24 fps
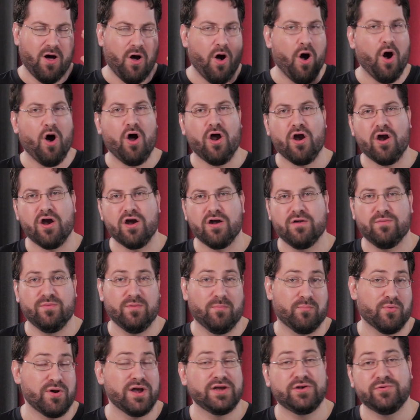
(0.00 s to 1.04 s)
R, the
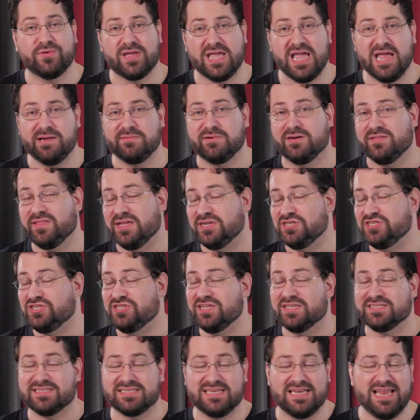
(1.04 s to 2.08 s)
brand new camera they
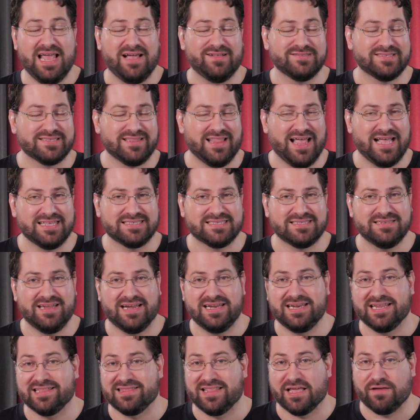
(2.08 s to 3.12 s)
just announced last
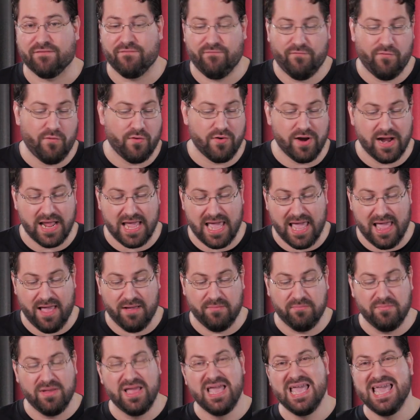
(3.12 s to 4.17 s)
night at like 4
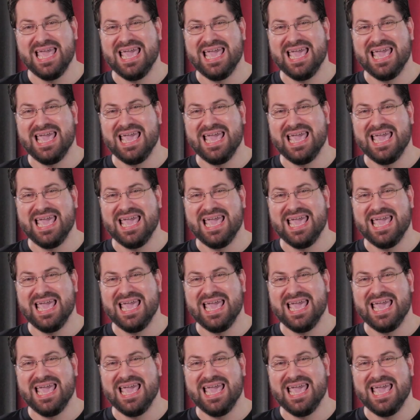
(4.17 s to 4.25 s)
a.m.